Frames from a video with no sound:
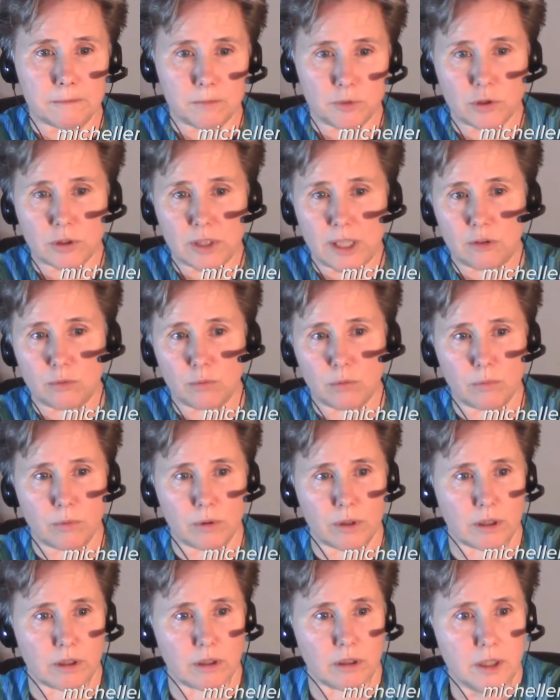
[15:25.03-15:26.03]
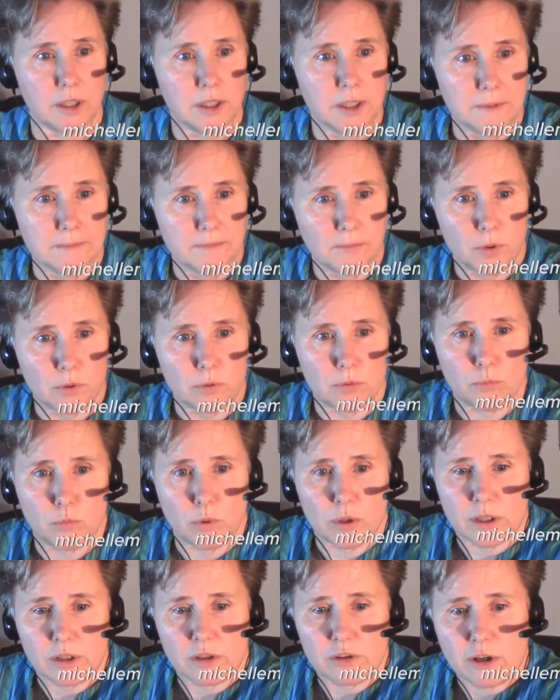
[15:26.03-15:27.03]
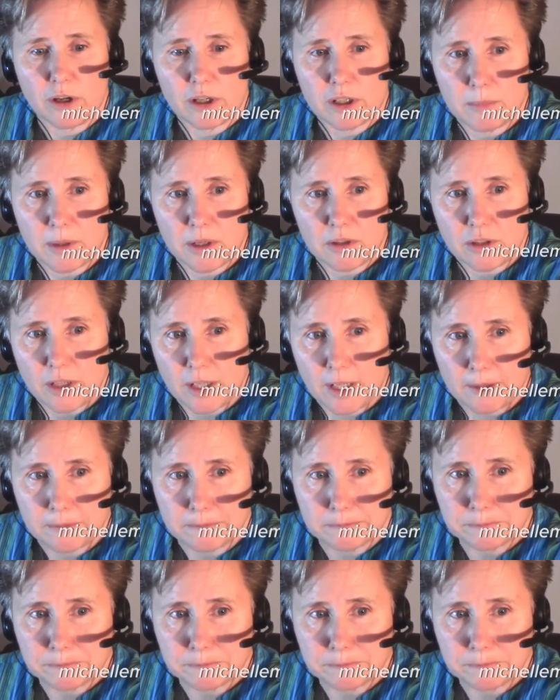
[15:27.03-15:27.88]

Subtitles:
So that's what we're gonna talk about today.